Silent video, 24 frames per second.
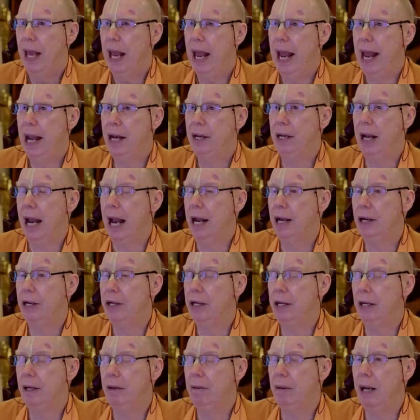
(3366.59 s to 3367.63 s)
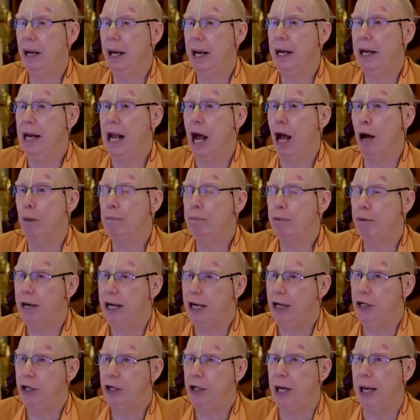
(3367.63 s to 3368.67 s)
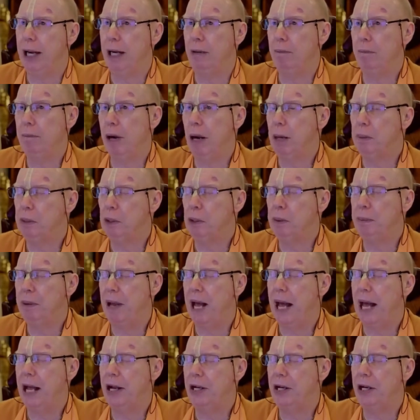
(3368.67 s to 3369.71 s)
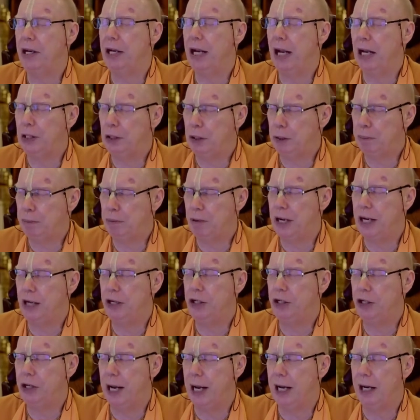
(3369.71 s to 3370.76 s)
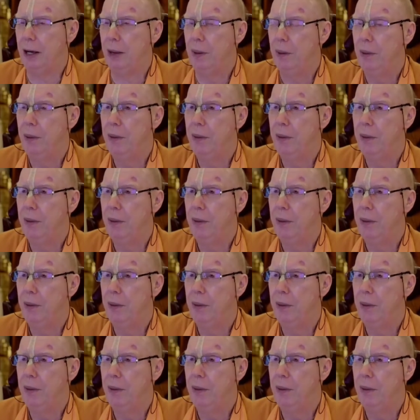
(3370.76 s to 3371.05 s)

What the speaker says: And in our preaching, Prabhupada, in his preaching,